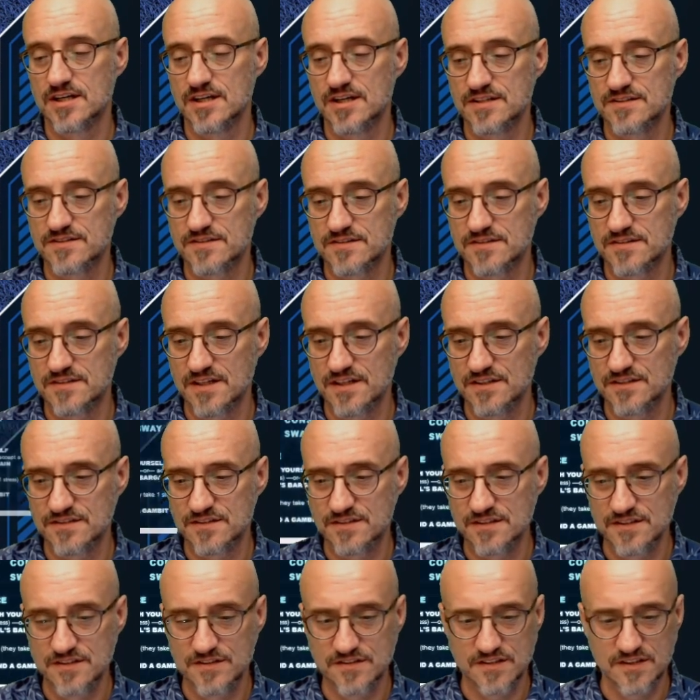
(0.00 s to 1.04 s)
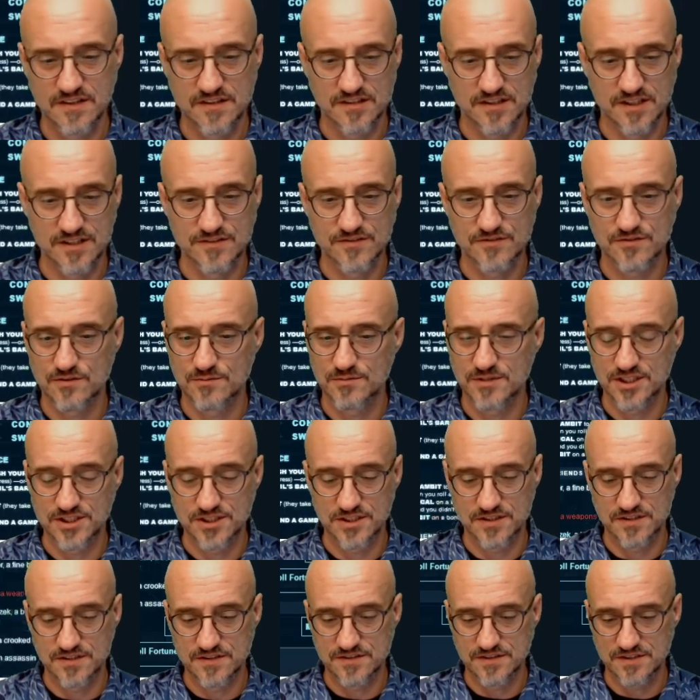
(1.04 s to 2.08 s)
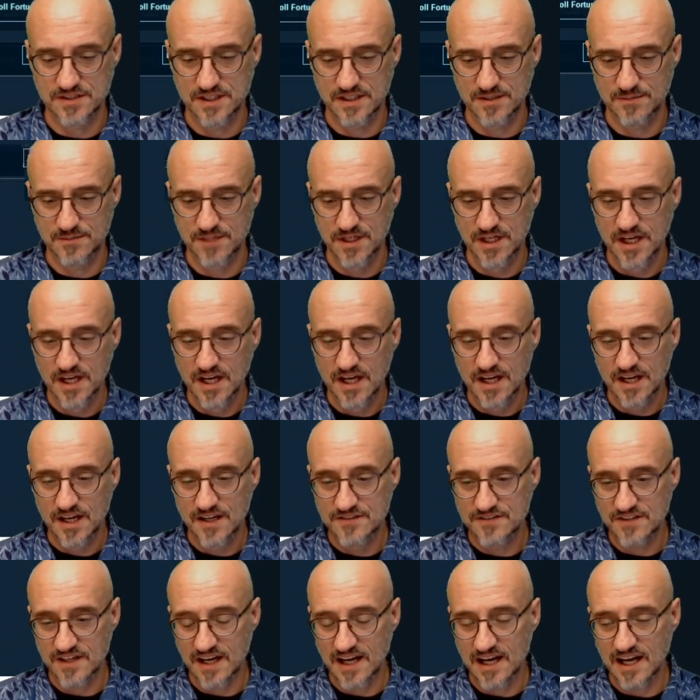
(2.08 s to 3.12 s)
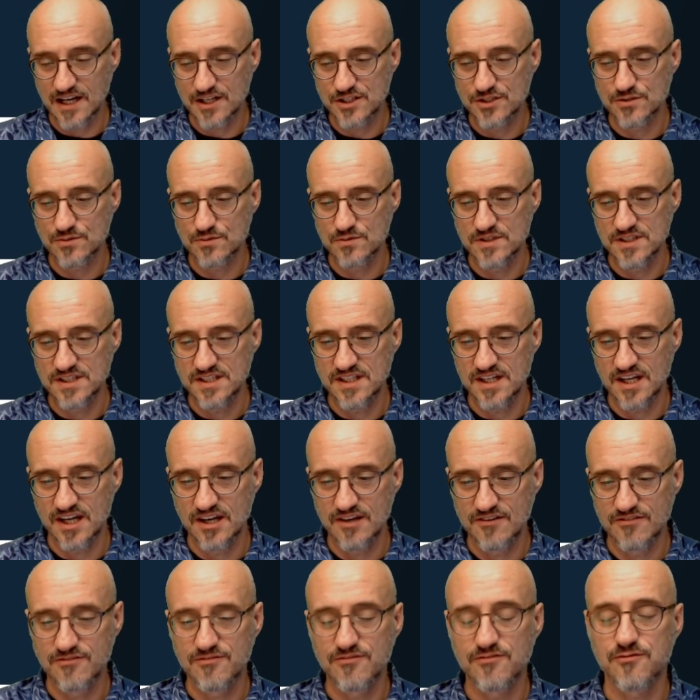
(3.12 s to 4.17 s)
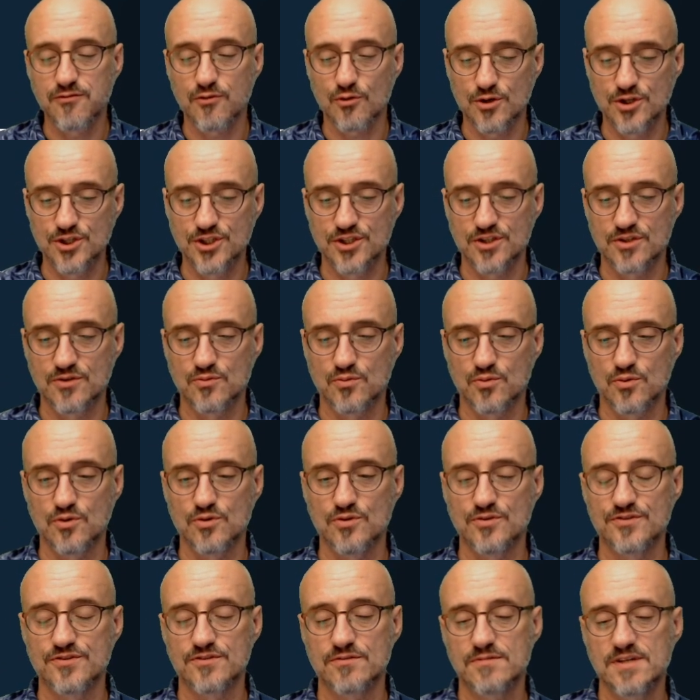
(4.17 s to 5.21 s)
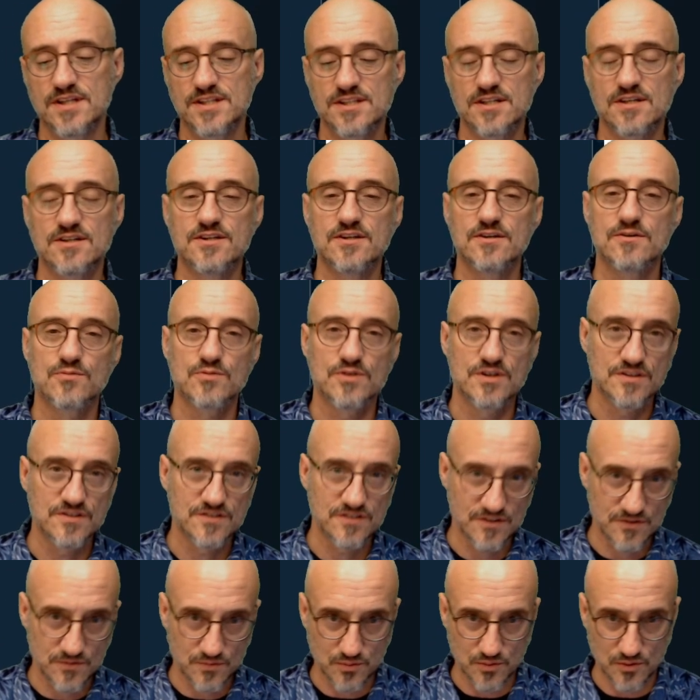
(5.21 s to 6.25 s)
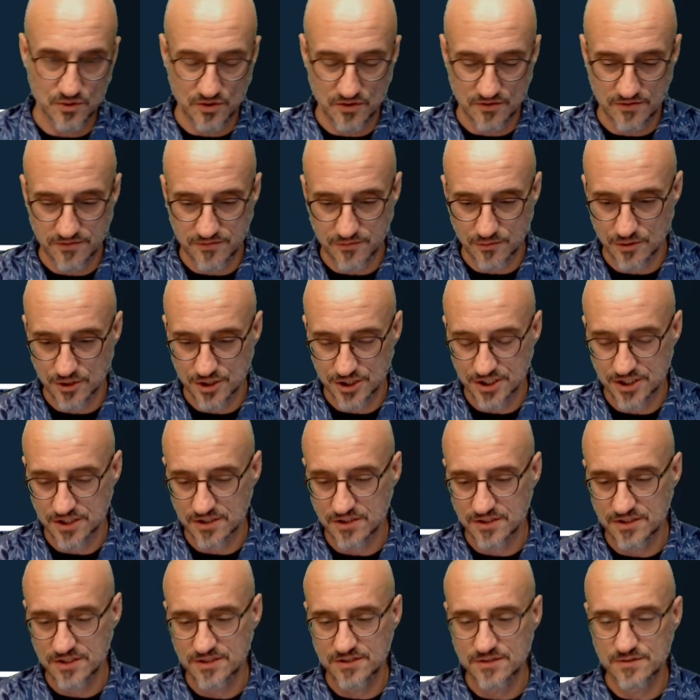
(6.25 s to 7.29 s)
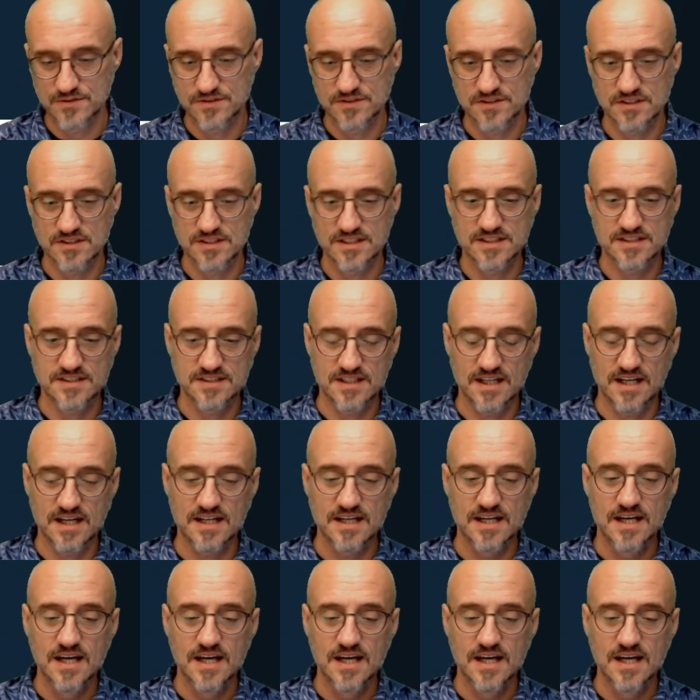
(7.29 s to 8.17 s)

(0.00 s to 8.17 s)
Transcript: It's nice and easy, like so much of this game. It's actually a fortune roll. So right down here where it says roll fortune, all you do is click that.